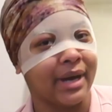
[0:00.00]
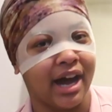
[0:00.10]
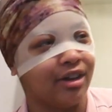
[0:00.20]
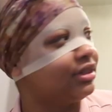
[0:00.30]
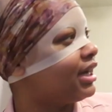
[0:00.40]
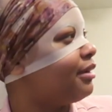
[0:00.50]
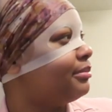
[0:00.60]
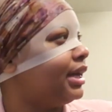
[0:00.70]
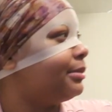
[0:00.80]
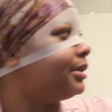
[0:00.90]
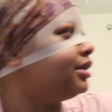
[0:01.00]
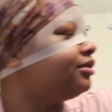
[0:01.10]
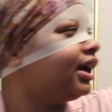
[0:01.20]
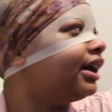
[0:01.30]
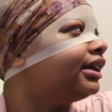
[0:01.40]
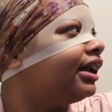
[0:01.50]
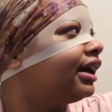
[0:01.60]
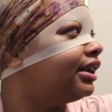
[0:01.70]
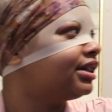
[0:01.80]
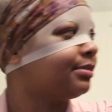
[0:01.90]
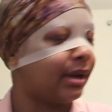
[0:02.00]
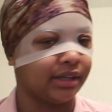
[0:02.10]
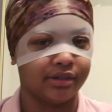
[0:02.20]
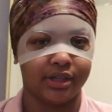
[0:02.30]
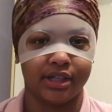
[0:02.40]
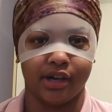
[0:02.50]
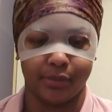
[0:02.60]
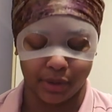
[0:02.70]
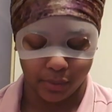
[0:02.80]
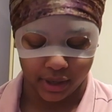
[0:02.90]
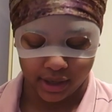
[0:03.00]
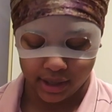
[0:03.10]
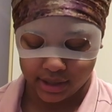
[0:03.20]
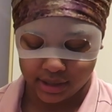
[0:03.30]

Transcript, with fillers: But I don't think I'm gonna be able to do that, and that's why I low-key don't want to wear it.